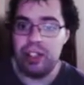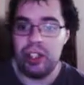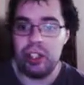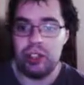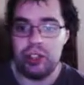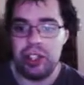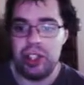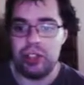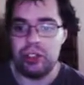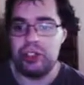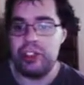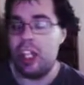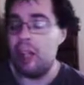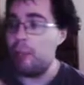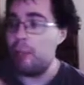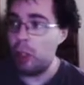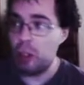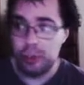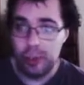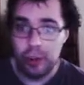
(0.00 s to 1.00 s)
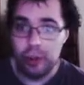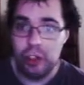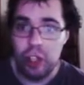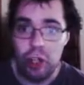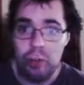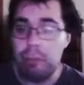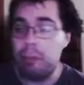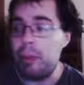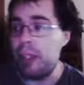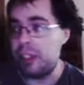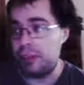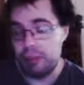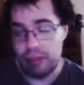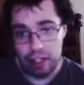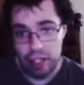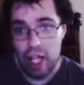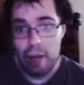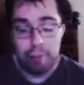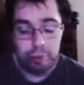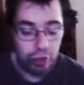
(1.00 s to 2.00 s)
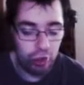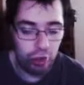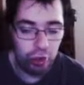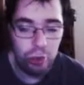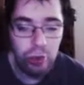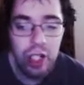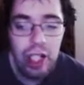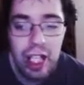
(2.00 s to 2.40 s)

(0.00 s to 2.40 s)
sickle cell, most people don't, but a lot do.